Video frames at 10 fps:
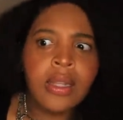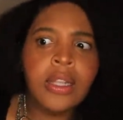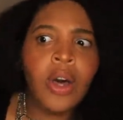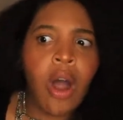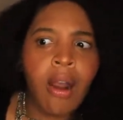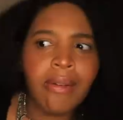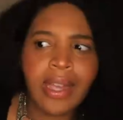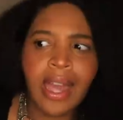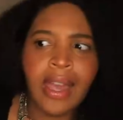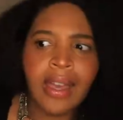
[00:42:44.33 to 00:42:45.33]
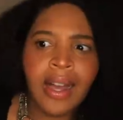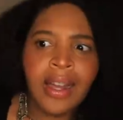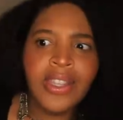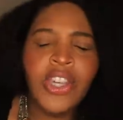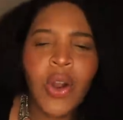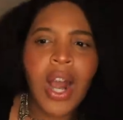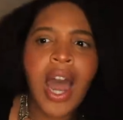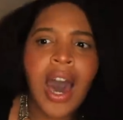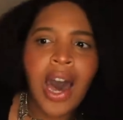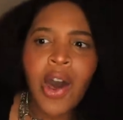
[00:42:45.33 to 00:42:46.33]
Lori, your
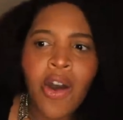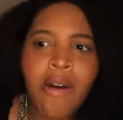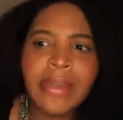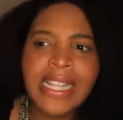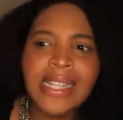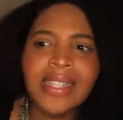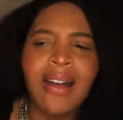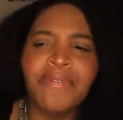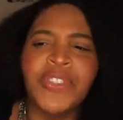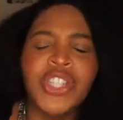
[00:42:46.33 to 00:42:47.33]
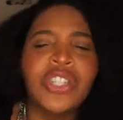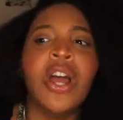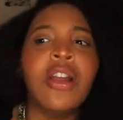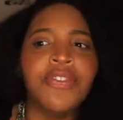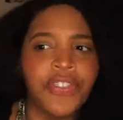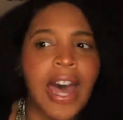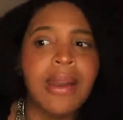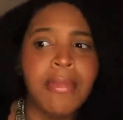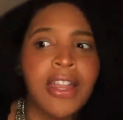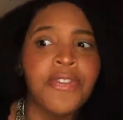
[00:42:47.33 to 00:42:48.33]
home is a
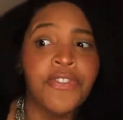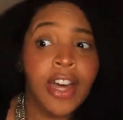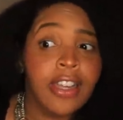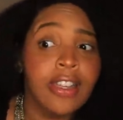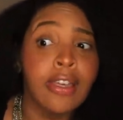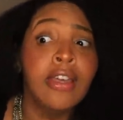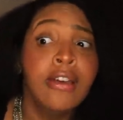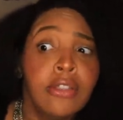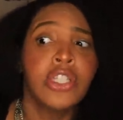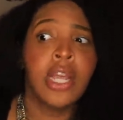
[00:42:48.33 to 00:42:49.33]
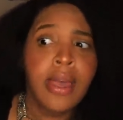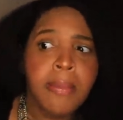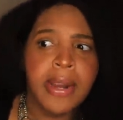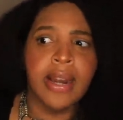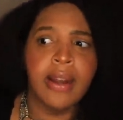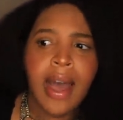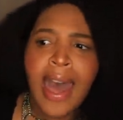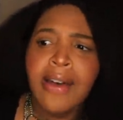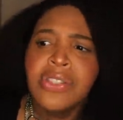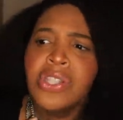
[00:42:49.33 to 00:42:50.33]
certified motherfucking kill chamber. I
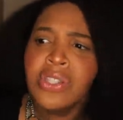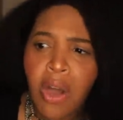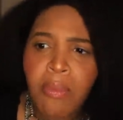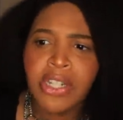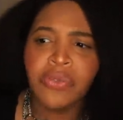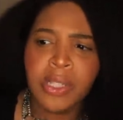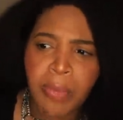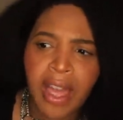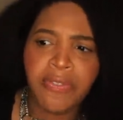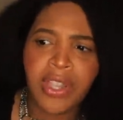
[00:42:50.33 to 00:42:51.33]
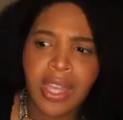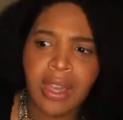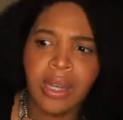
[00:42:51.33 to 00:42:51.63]
have so much respect for you.